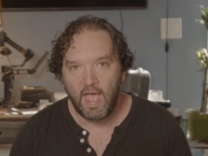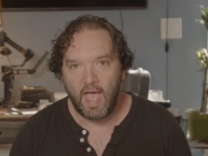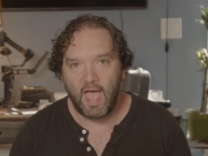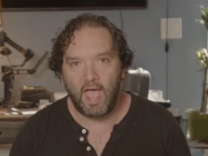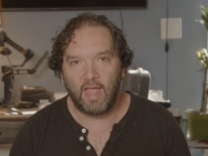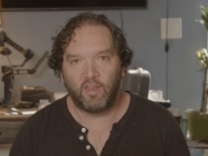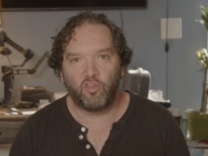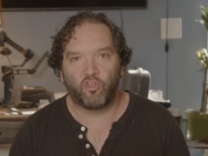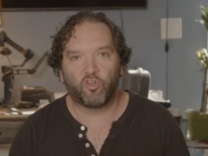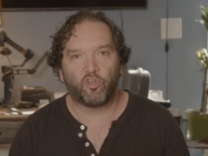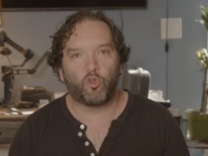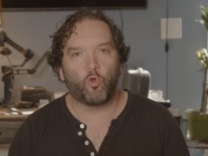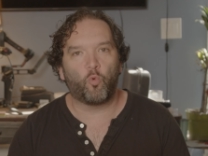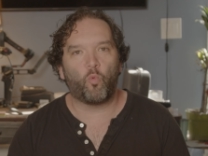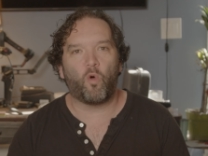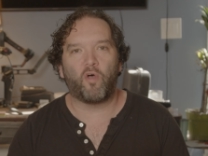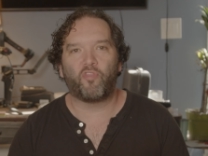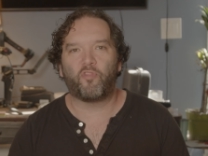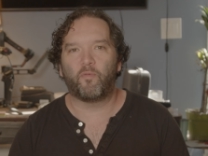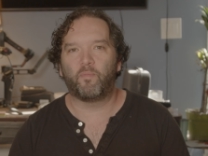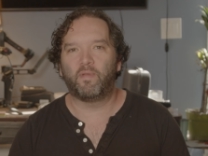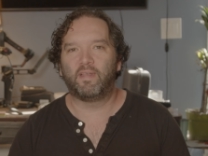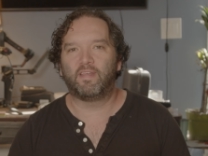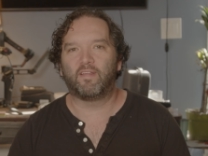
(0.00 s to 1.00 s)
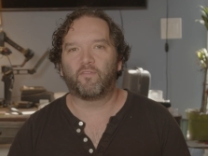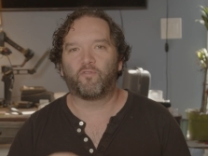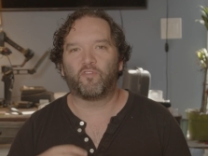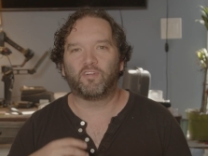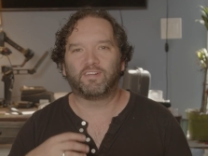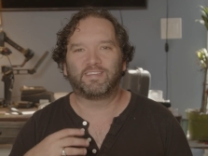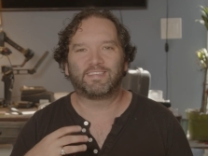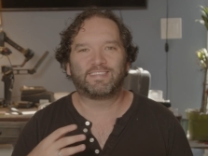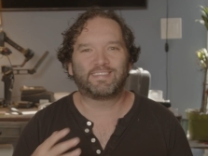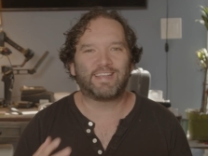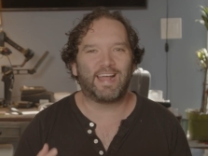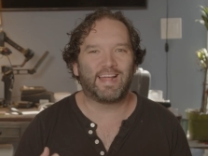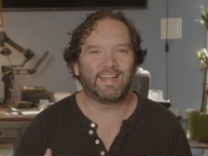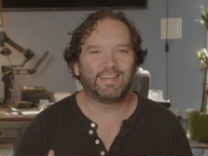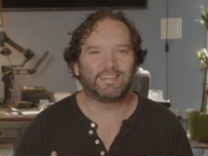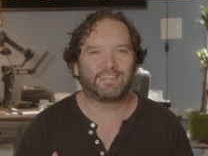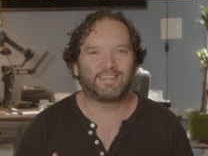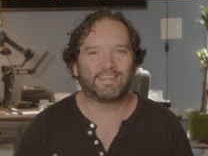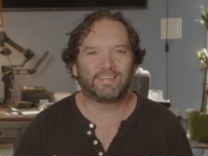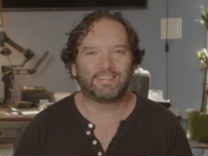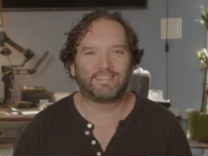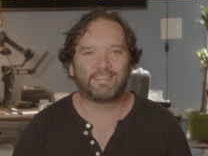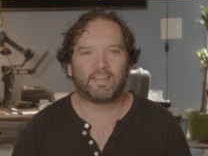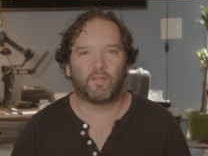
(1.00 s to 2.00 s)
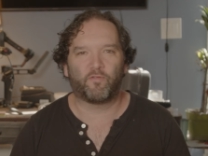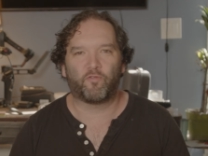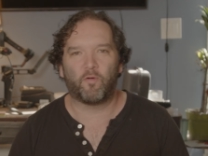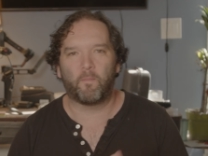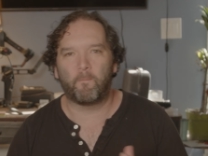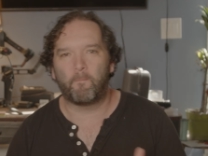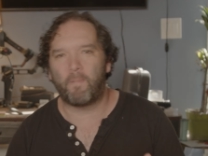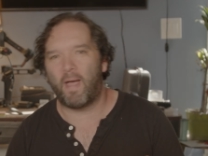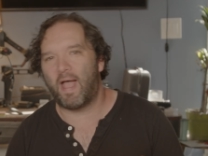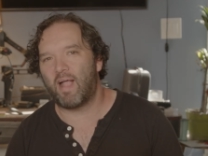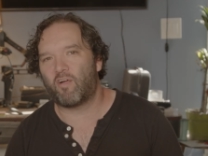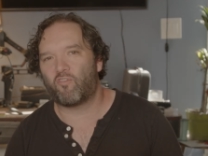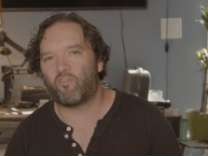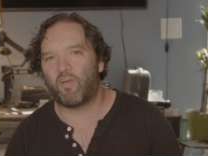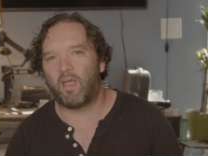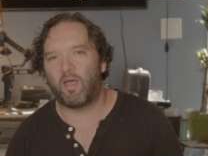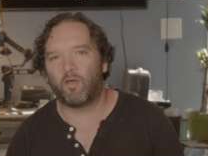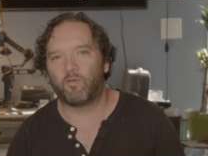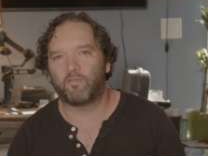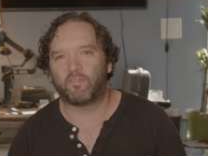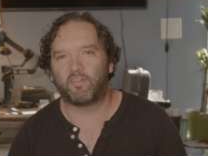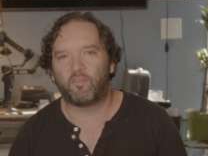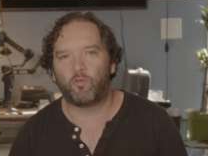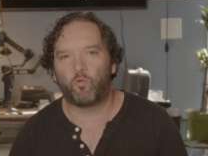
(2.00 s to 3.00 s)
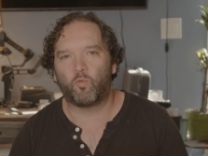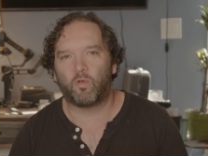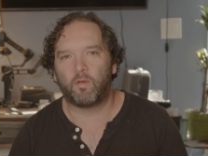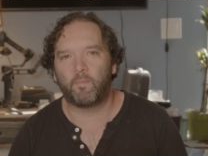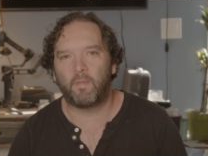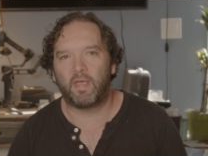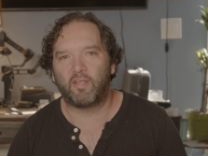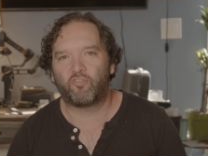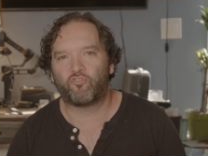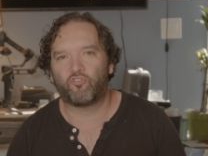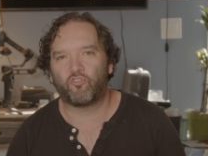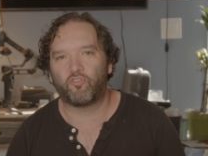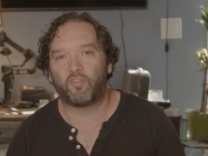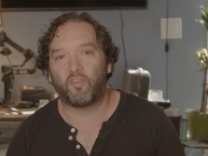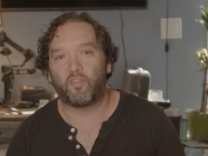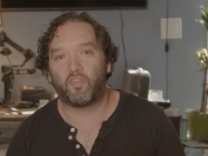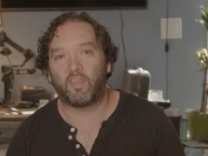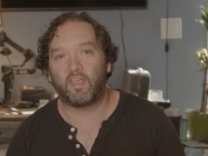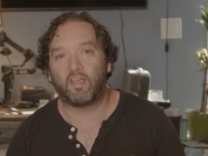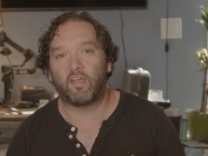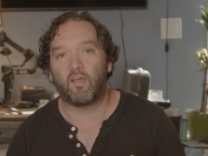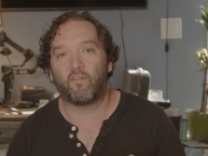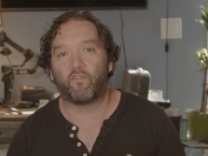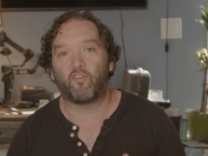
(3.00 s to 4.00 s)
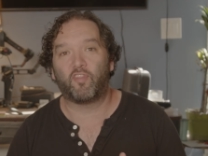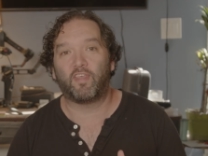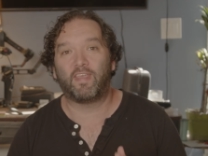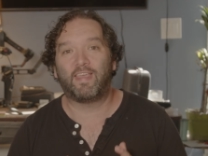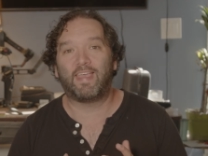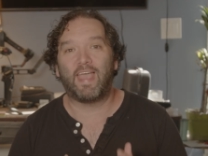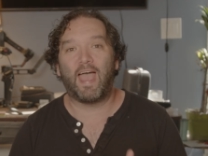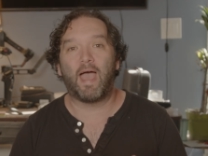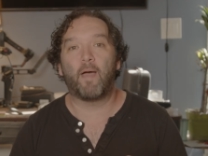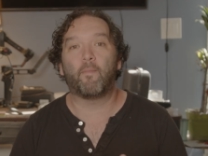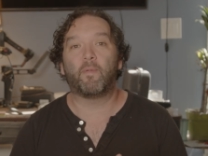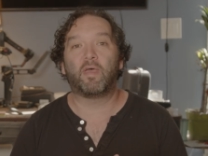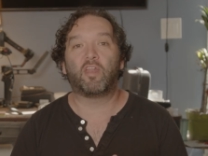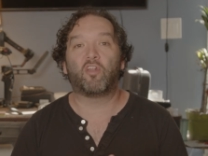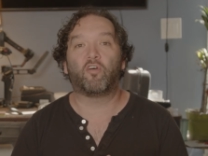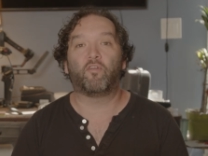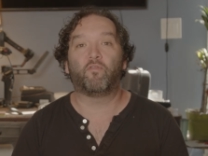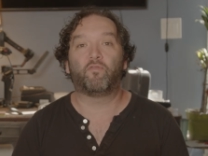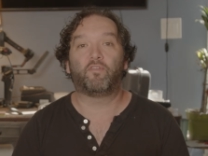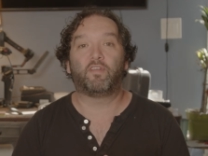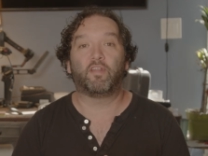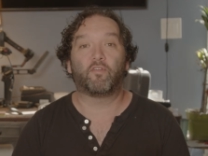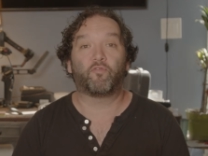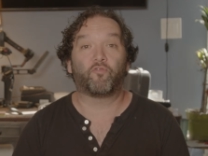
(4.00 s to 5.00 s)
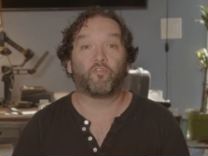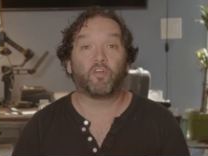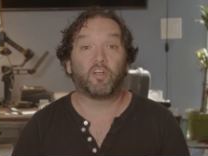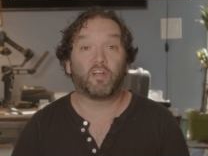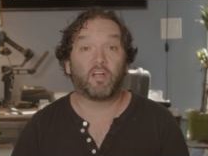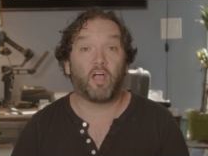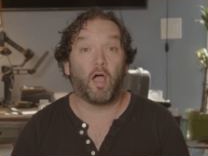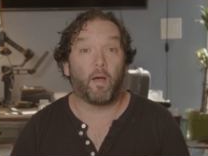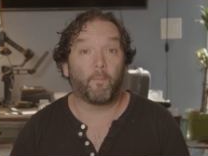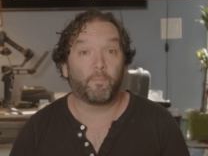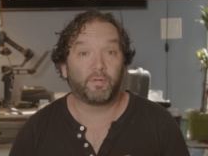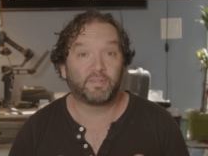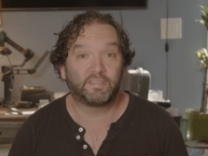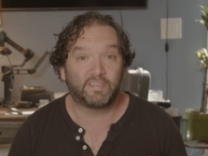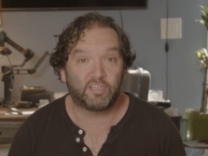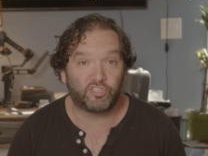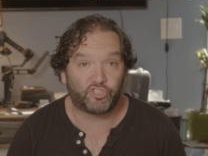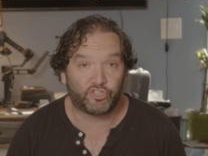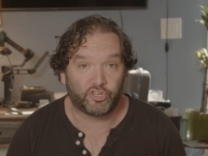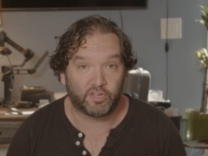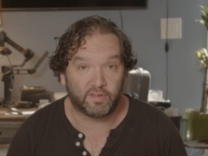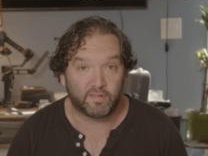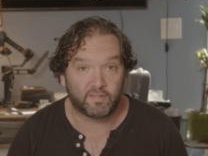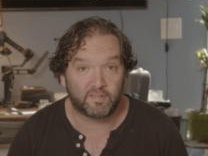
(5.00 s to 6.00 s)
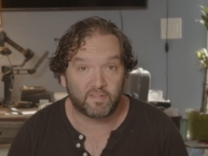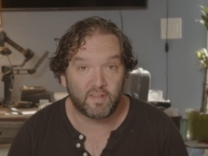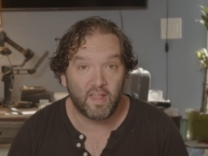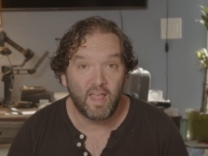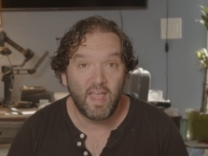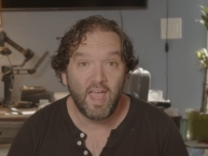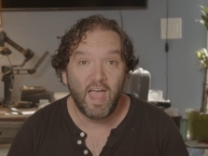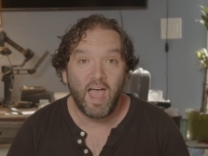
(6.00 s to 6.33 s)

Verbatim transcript: And you're going to want them in different sizes, different backgrounds, and you want to make sure that they cover the gamut of different compositions.